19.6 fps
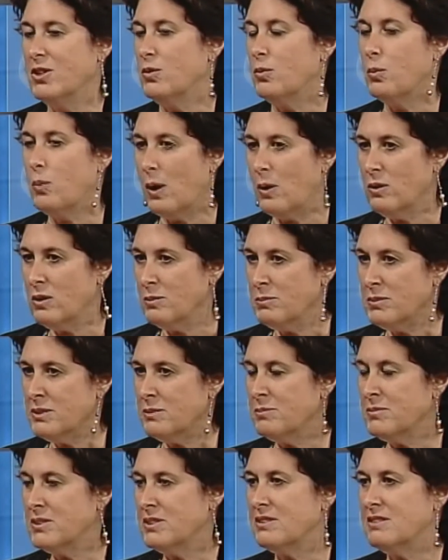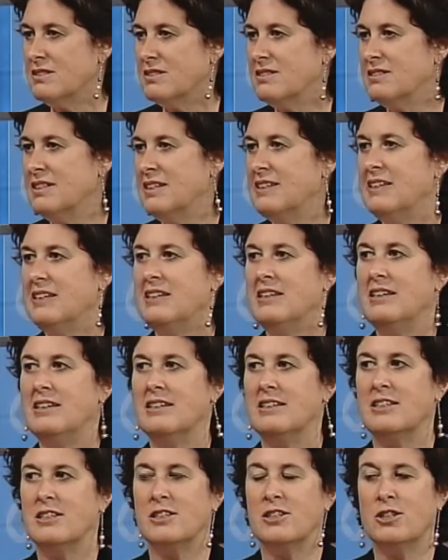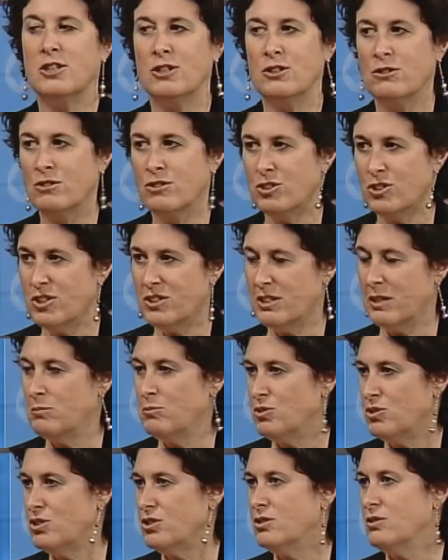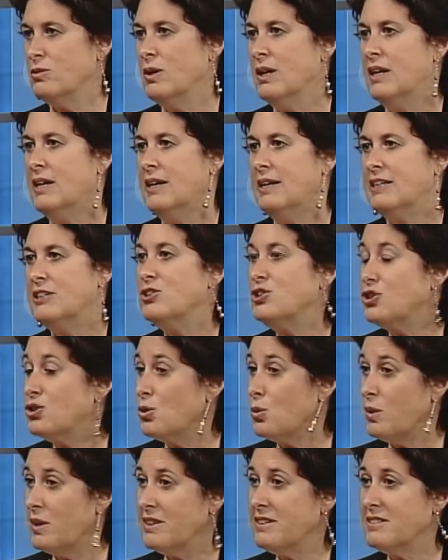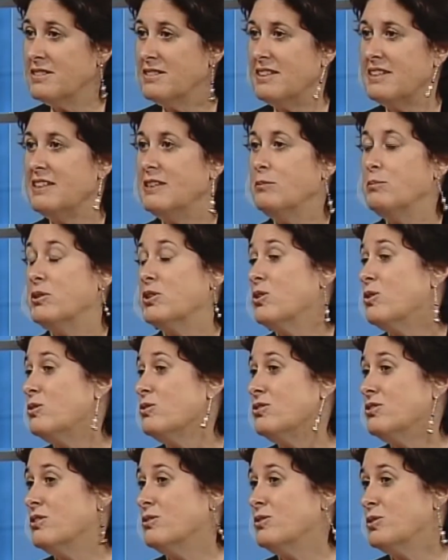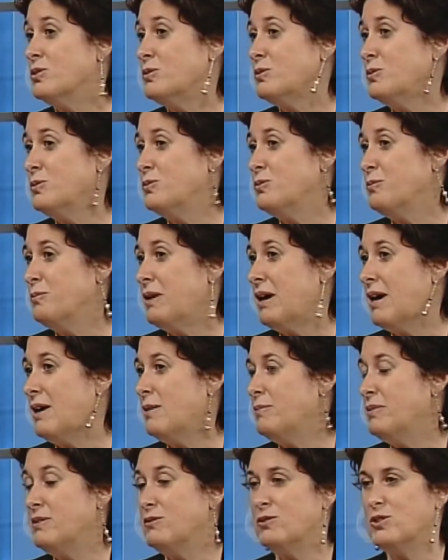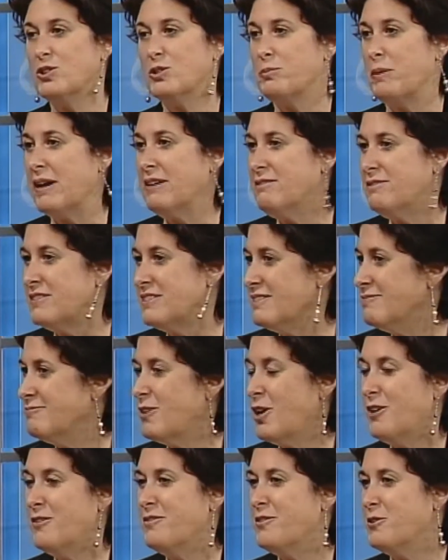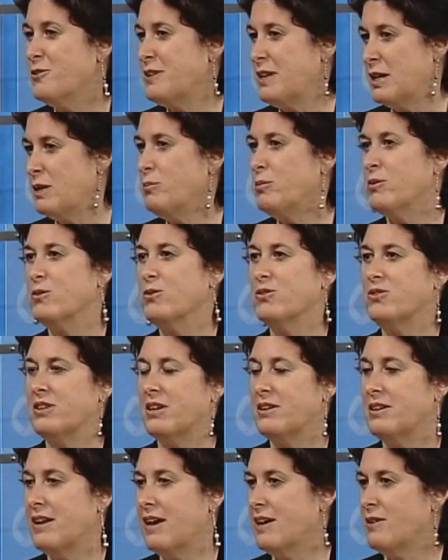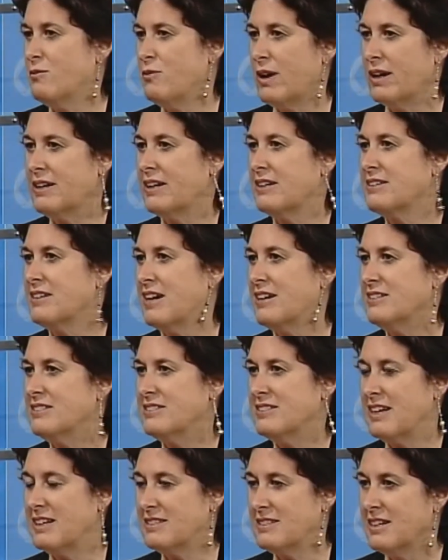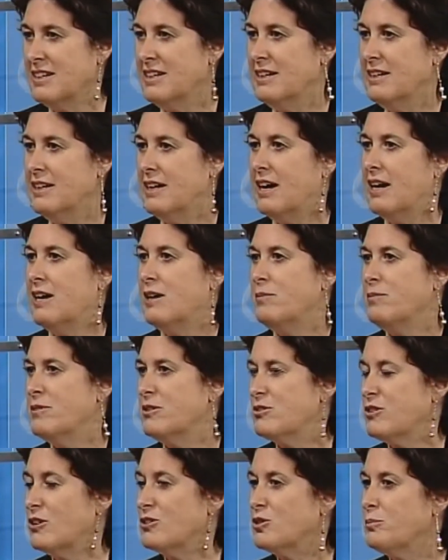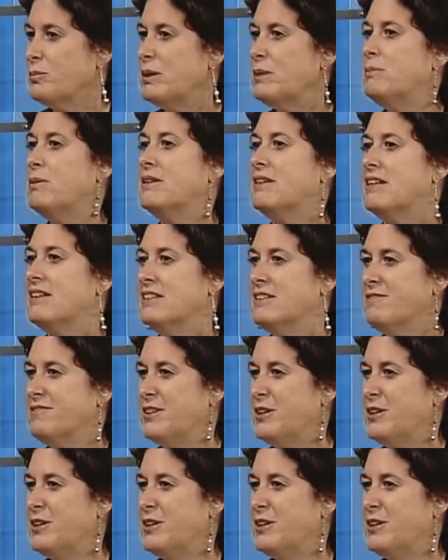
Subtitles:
welcome them to the city and encourage them to enjoy the city, but also to be respectful of their neighbors and recognize that there's lots of people that